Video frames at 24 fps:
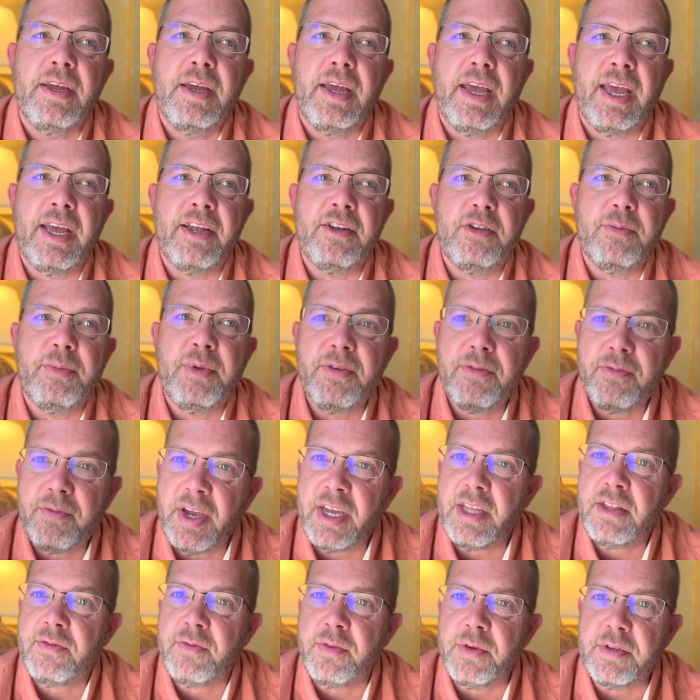and to be
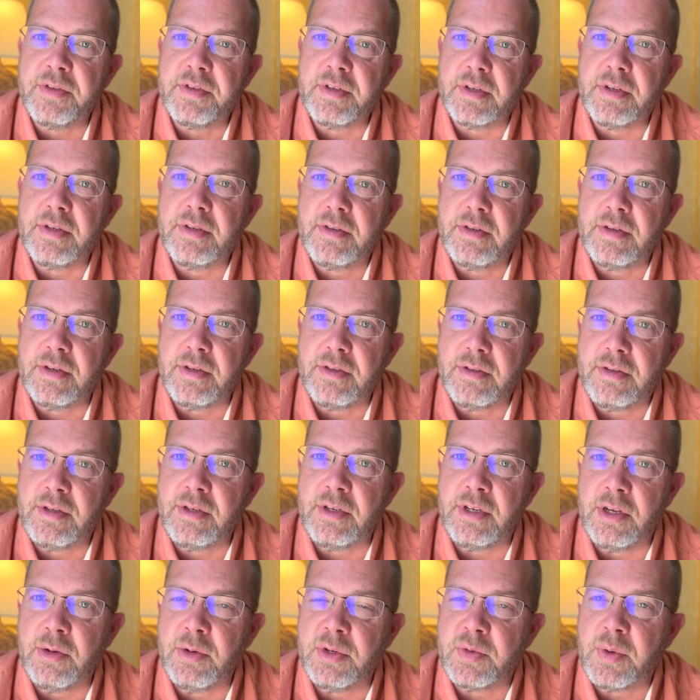faithful to
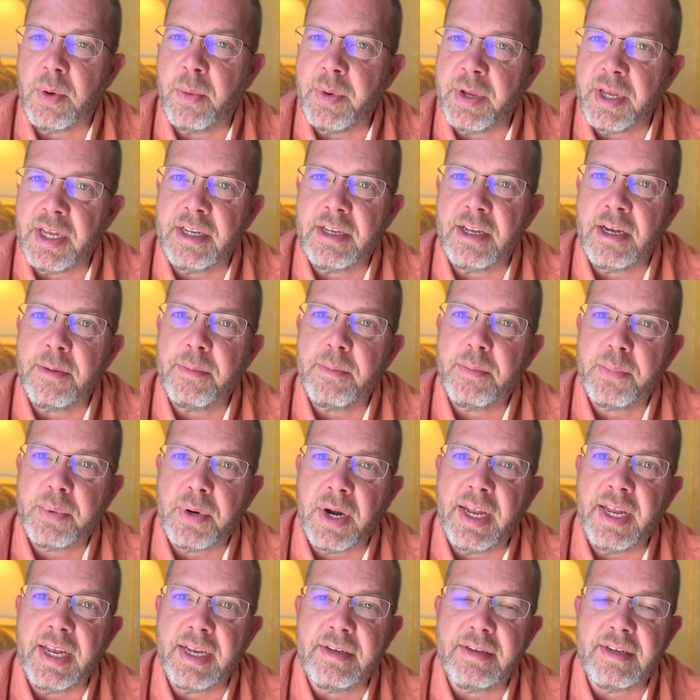you is what we end up
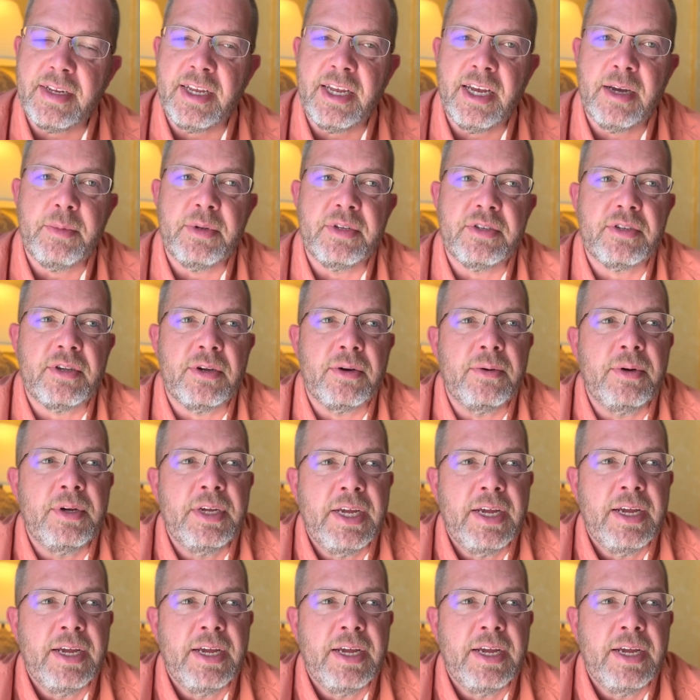praying to him. And so